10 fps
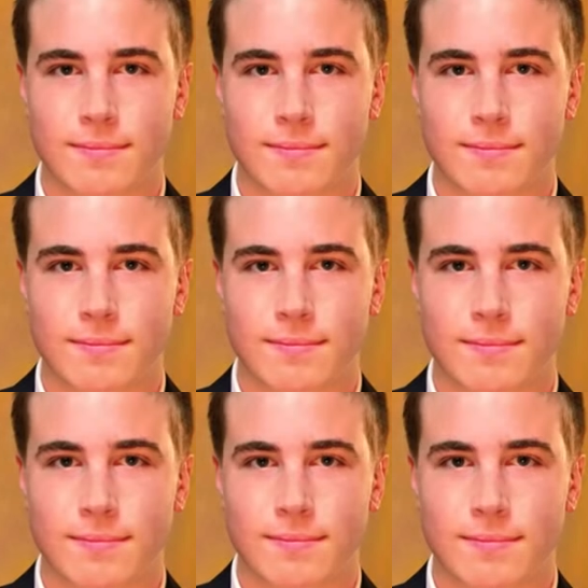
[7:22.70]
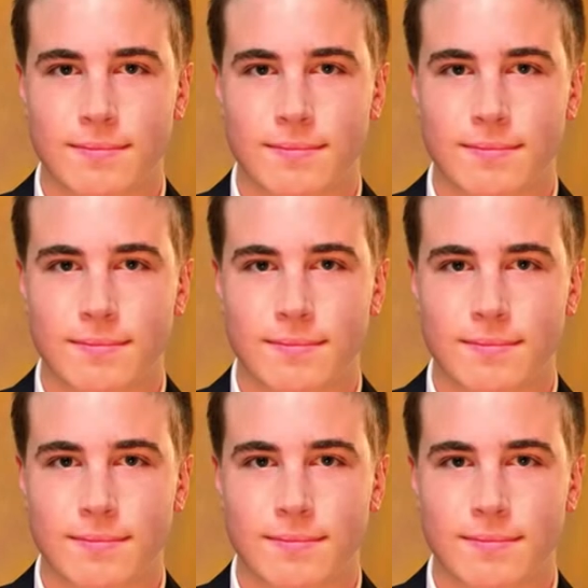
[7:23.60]

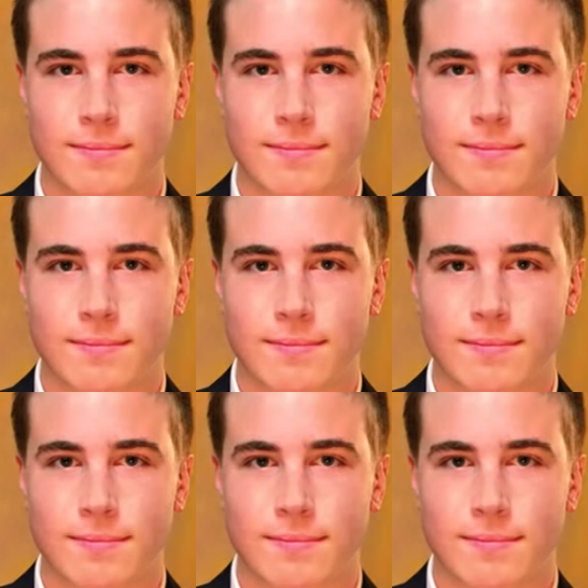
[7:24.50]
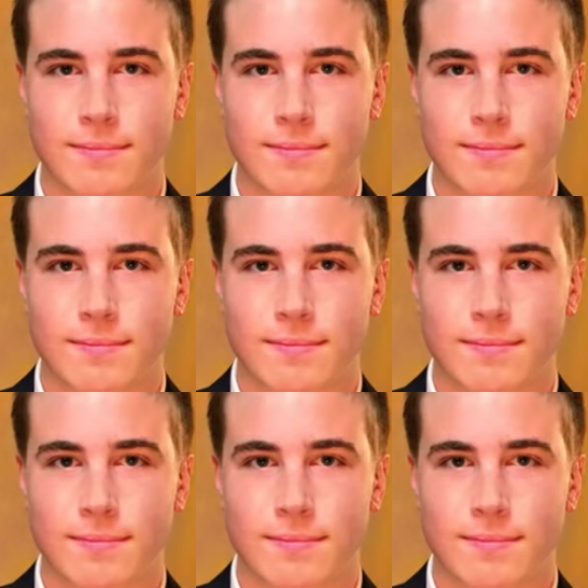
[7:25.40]

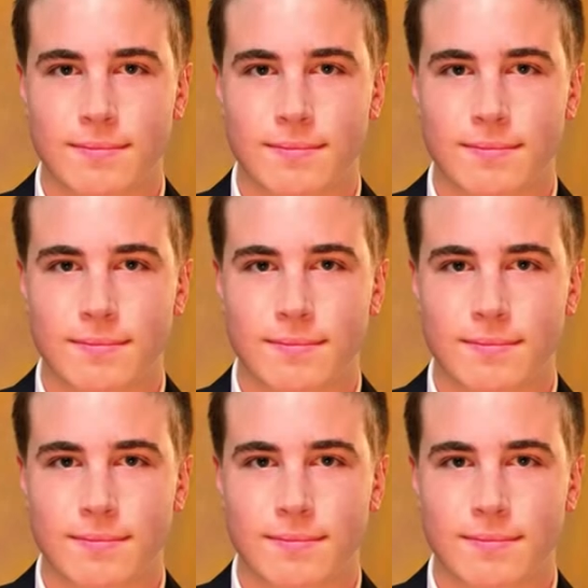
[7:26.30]
The face doesn't move, so there is nothing to read.